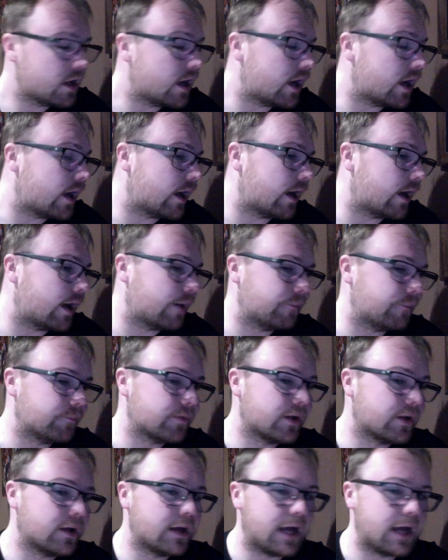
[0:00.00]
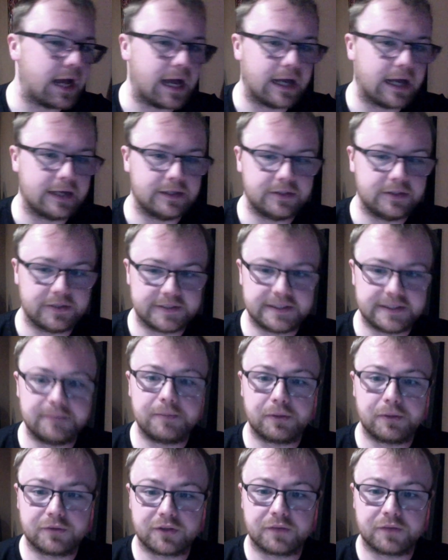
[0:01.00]
And the
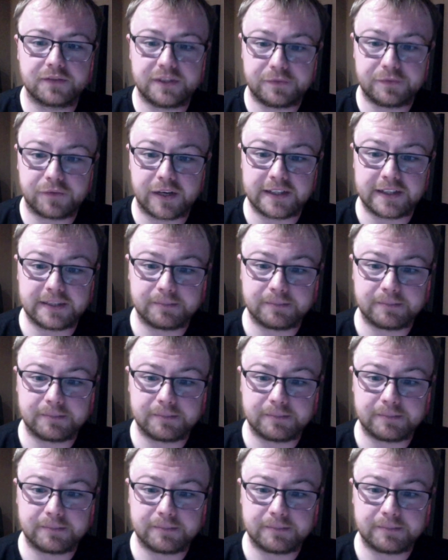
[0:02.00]
symbiote's obviously fighting